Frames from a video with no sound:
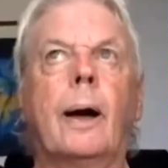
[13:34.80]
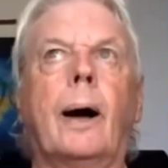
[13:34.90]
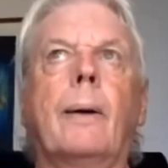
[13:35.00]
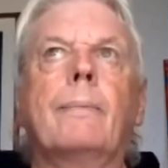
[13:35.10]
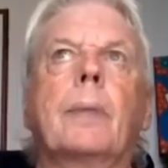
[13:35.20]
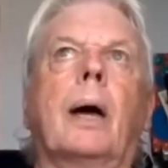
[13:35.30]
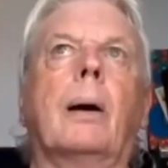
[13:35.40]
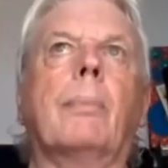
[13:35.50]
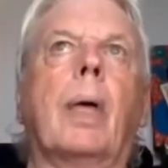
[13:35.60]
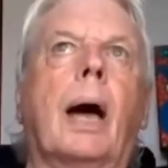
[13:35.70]
um,
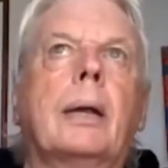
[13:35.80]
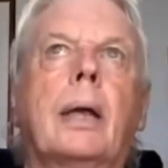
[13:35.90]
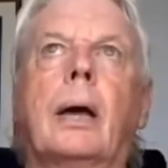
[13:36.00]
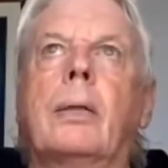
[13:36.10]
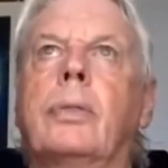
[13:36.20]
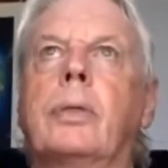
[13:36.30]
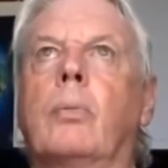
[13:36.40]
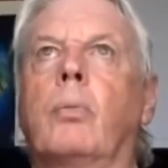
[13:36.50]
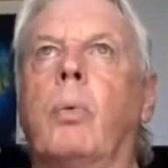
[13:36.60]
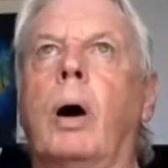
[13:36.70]
and uh,
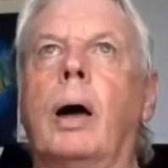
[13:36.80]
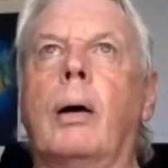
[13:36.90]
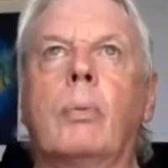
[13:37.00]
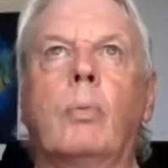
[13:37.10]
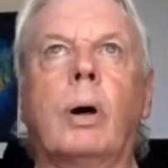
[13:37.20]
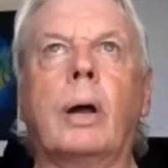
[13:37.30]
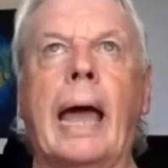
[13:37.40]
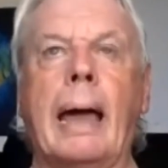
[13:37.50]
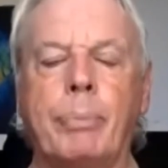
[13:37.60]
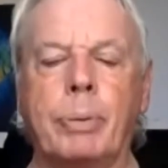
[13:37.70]
what what
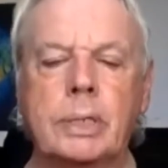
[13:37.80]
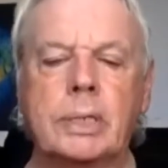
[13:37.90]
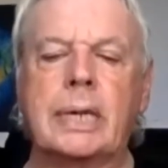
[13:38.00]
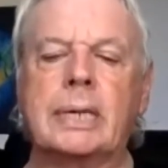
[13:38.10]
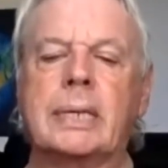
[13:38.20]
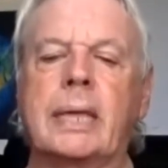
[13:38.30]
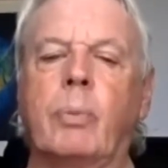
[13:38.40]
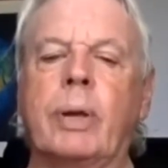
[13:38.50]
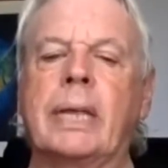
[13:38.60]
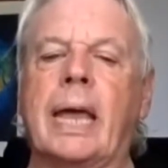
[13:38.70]
happens is that
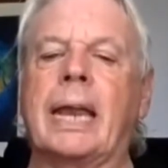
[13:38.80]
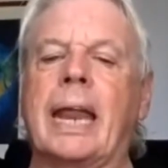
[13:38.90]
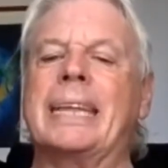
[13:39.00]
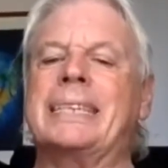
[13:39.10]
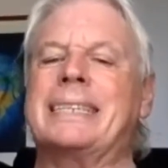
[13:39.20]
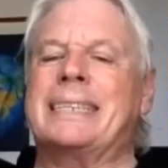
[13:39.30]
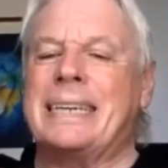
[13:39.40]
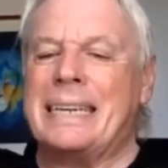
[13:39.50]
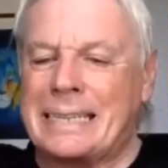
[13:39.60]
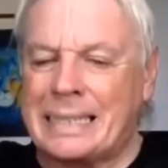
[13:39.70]
we get a
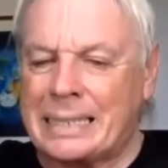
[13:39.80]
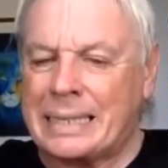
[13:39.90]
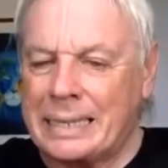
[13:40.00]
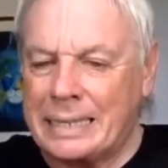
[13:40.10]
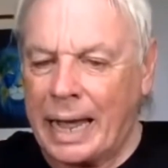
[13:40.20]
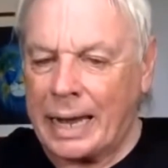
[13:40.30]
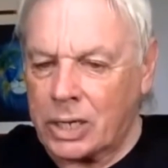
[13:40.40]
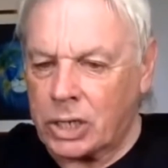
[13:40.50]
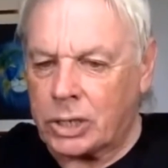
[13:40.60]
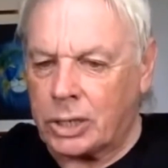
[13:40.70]

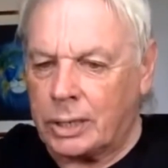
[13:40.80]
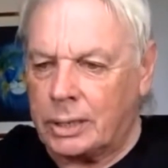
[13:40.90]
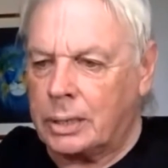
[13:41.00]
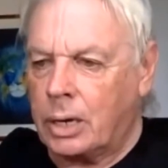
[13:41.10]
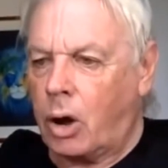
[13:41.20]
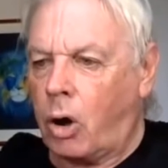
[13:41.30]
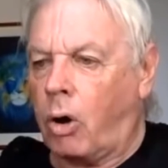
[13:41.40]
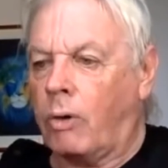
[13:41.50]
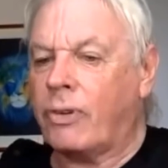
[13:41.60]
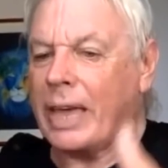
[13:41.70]
disconnection
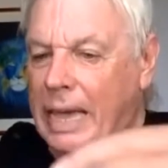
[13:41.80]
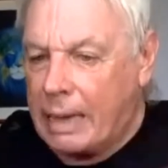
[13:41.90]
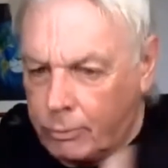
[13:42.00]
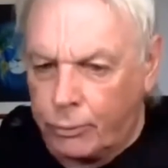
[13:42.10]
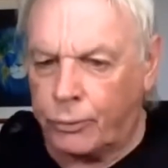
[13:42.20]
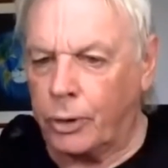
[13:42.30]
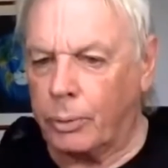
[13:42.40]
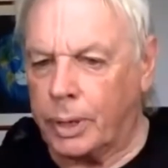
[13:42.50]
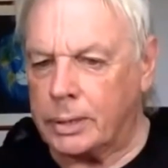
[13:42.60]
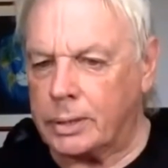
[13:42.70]
of
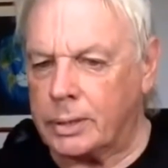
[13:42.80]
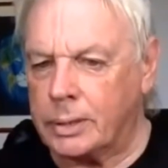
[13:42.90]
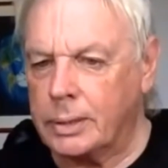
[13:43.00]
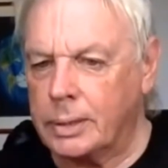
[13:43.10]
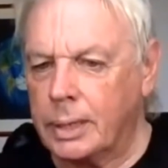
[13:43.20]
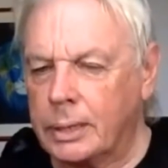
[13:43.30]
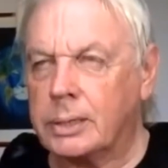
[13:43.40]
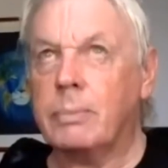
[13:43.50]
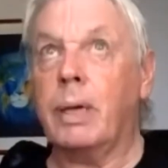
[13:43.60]
influence doesn't